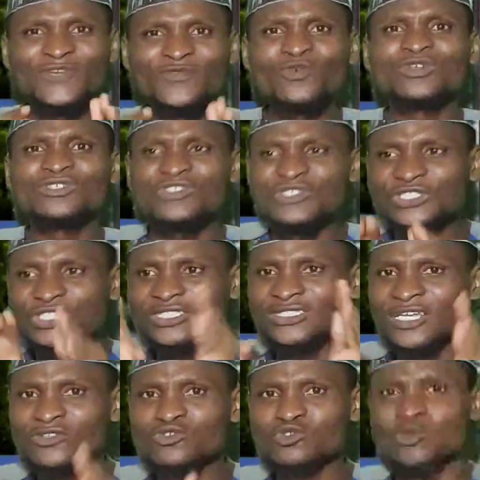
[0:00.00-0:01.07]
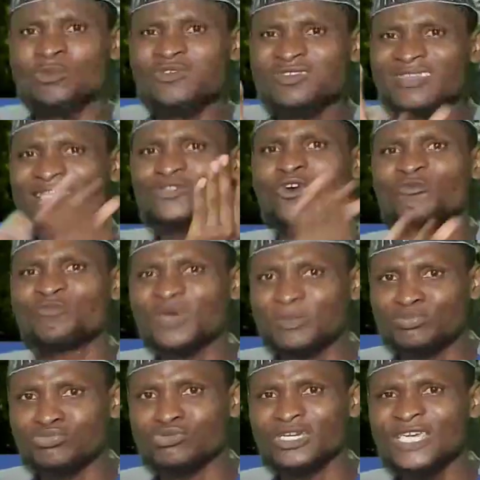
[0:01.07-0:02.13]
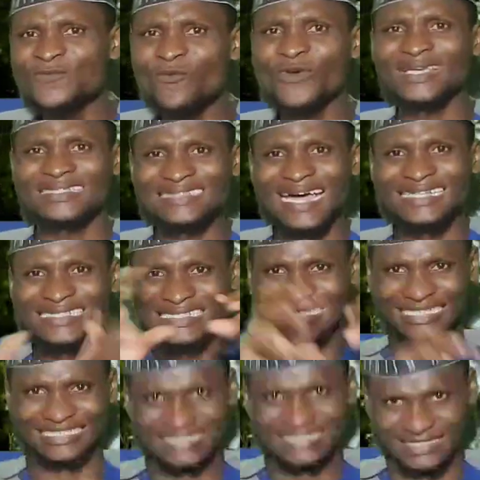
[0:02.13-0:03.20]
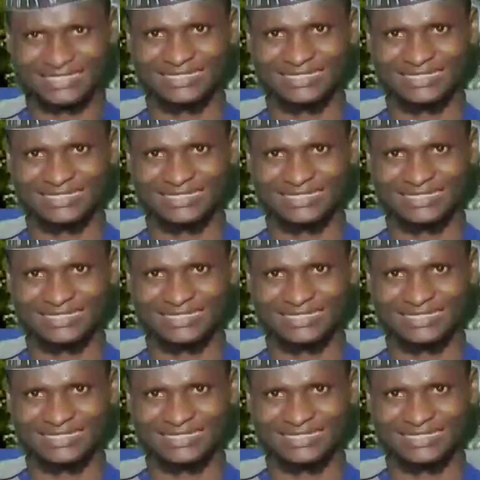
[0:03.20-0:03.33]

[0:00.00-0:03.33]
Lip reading: even restricted to some set of people, even in that state.